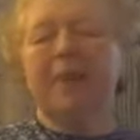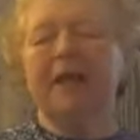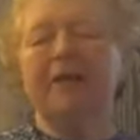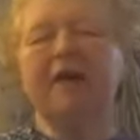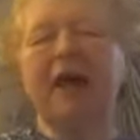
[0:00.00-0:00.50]

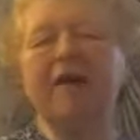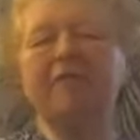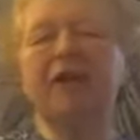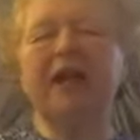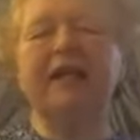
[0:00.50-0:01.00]
and the
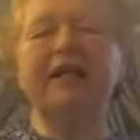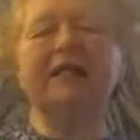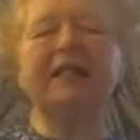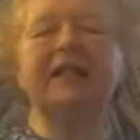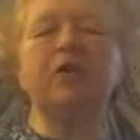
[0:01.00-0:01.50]
Afghanis
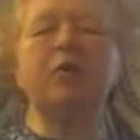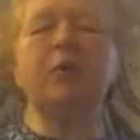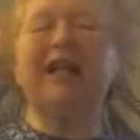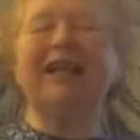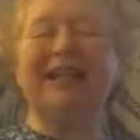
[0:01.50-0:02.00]
and the
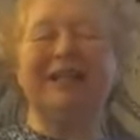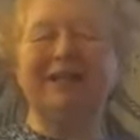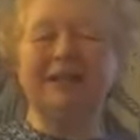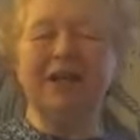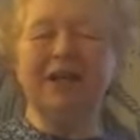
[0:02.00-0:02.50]

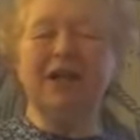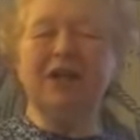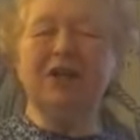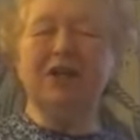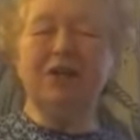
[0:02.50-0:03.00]
Iranians.
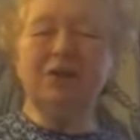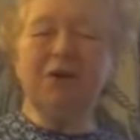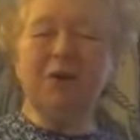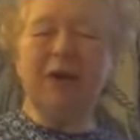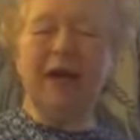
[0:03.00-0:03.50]
Do you
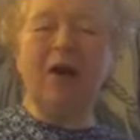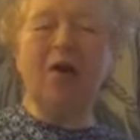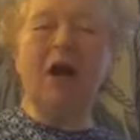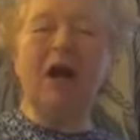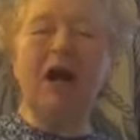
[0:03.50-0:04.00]
know how
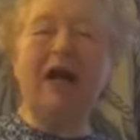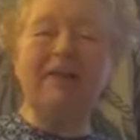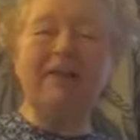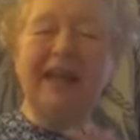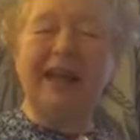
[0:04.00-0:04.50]
hot
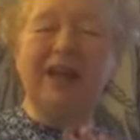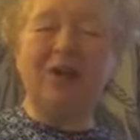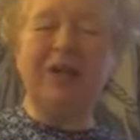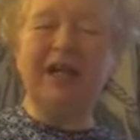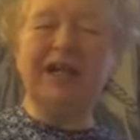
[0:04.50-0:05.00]
that
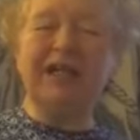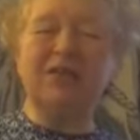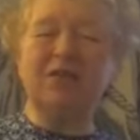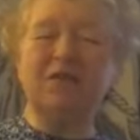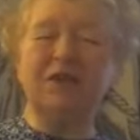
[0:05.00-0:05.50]
area is
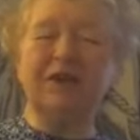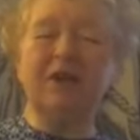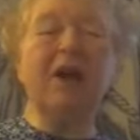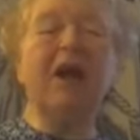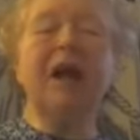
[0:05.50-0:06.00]
over there?
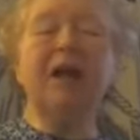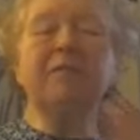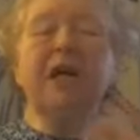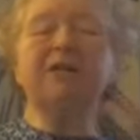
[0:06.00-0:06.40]
I'm not